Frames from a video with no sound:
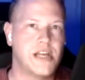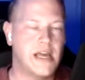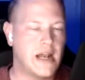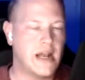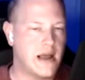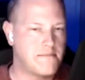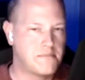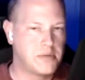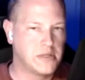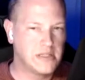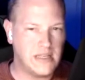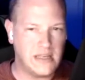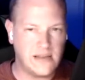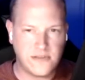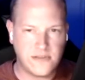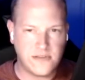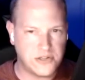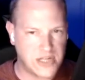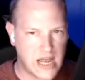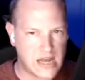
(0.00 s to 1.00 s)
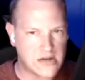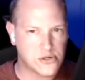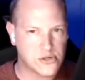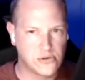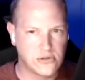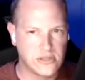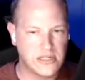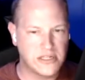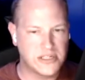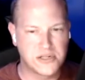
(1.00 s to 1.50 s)
And I believe there's
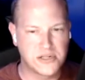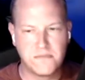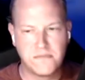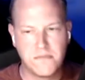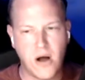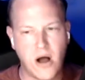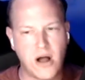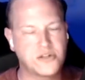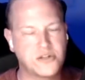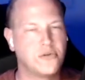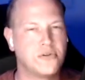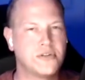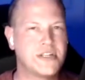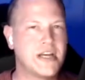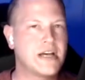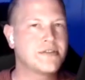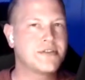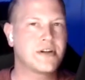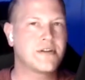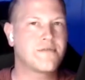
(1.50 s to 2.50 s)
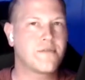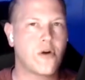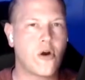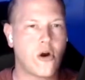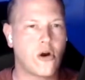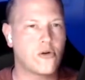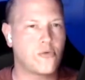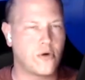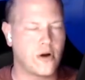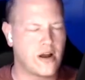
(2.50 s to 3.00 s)
actually some modules out there for
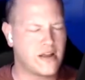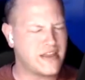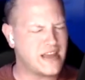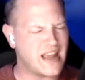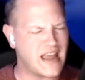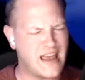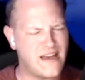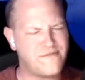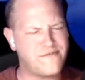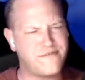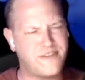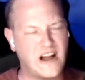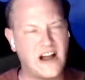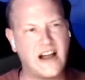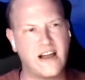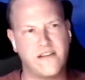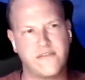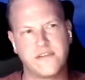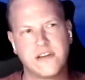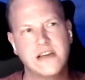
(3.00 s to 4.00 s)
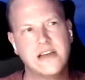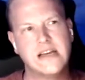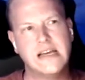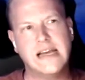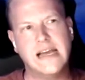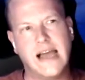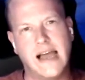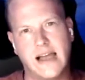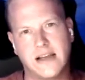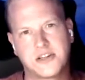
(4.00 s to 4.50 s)
hardware. I think F5
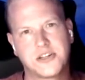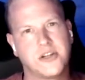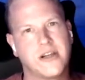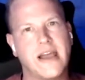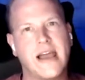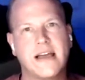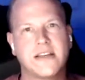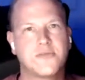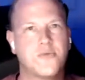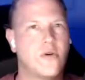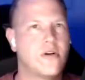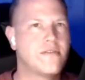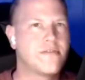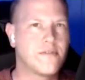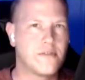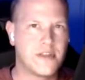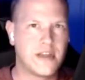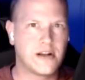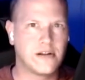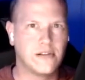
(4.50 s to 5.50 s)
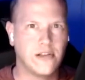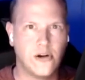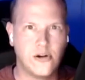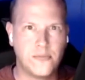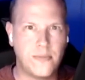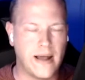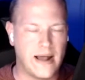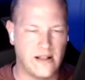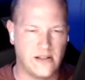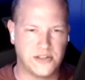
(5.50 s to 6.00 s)
actually has one for their
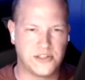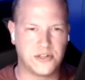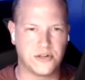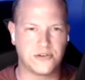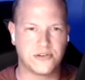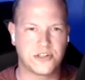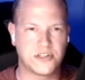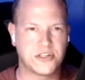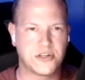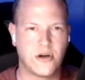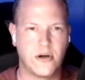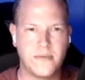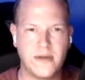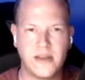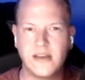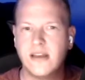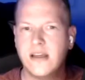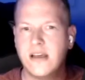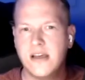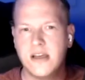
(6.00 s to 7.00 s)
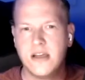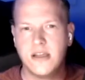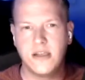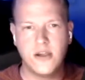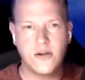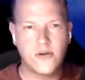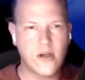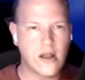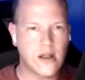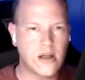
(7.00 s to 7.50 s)
load balancers. So I mean,
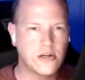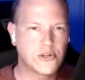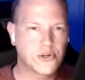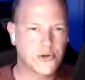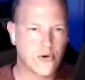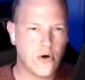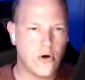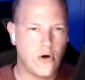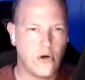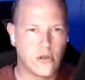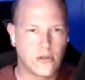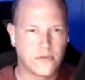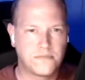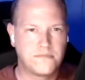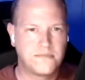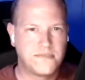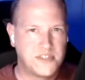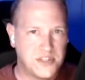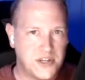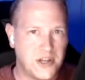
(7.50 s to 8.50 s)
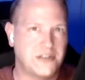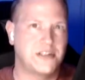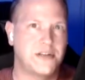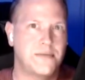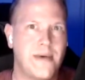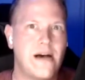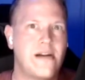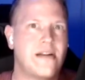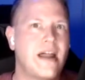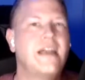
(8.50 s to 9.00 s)
you can control just
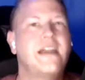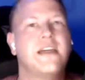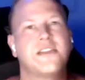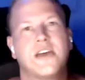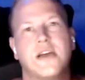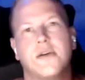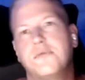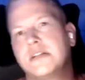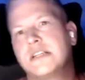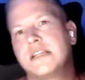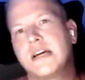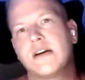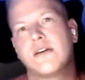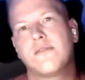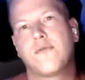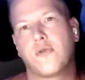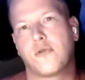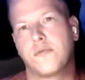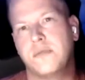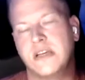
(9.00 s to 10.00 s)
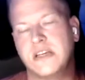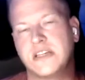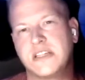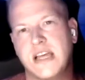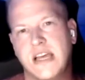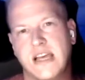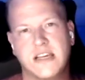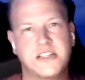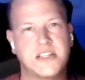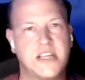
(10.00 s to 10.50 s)
about anything with Terraform these
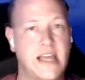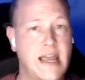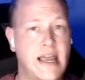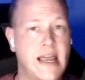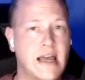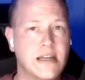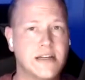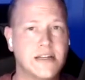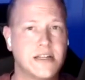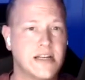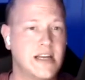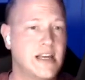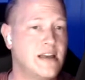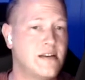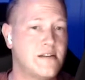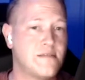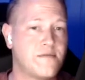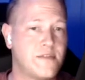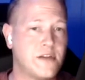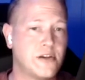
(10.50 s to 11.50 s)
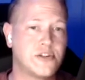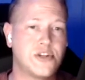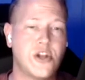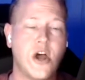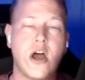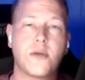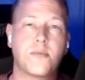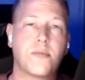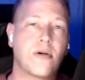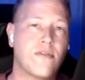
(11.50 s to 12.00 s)
days. And if there's
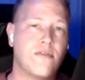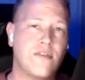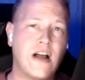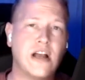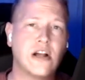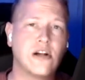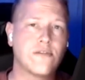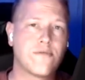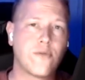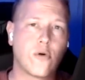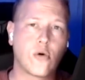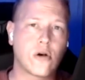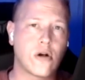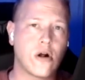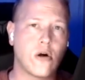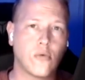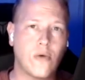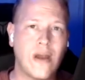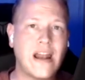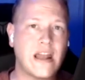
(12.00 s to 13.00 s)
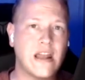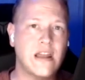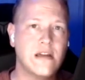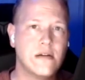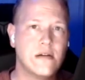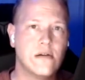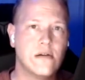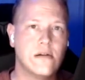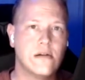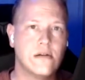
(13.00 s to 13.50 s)
not a provider for it already,
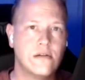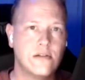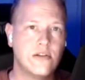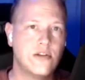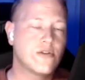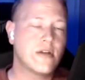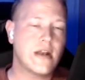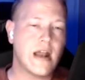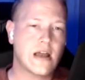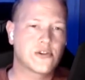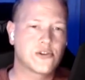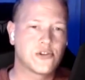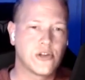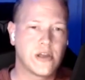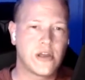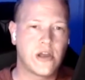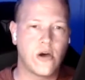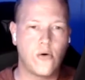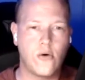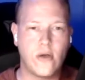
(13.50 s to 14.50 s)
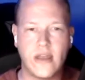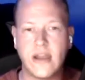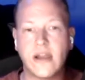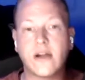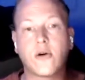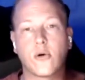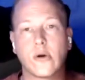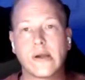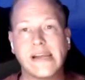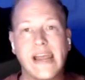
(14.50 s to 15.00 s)
you can actually go in and
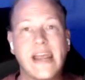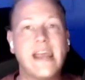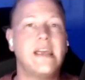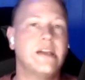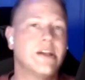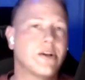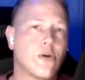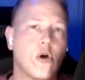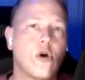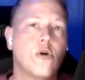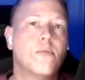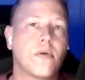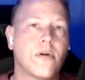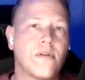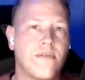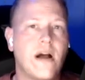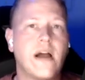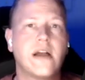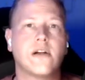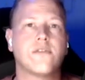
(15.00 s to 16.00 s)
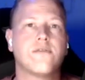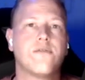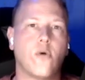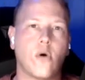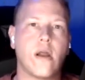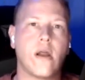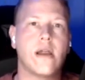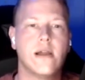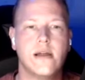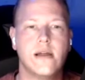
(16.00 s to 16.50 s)
create your own provider
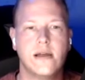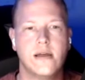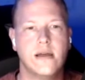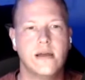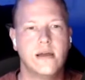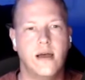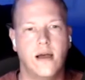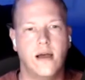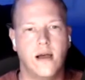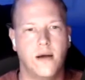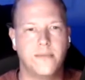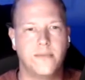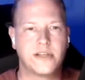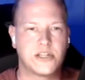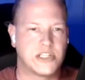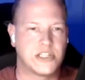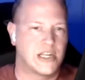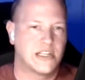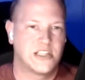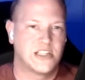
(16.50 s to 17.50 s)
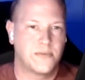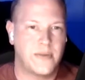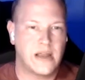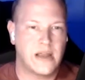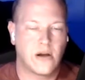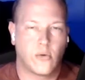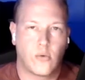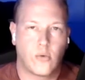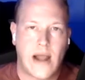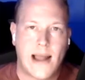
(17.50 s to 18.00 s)
for it. It just ends up
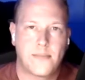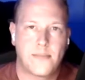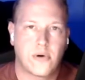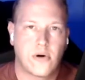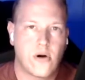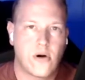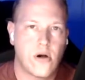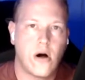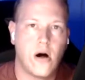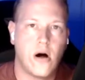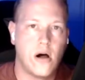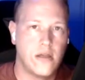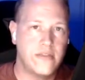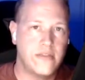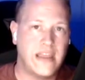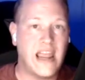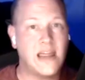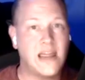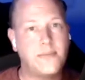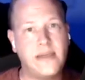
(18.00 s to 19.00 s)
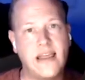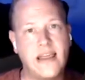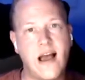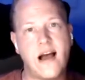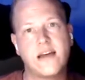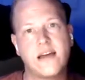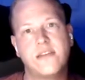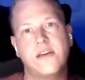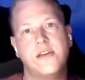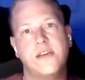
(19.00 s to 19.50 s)
being a wrapper on the
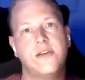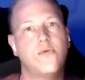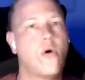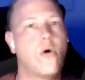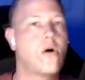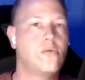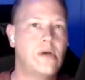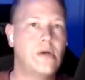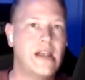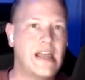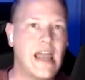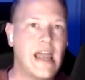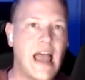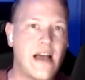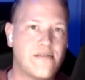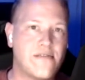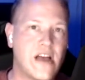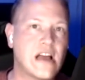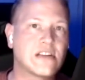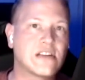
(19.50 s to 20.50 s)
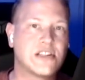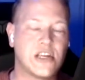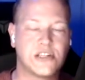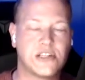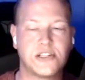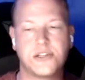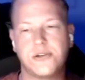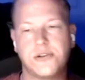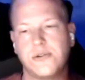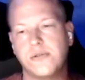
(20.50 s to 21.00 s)
API that you already have
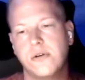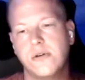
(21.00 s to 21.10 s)
access to.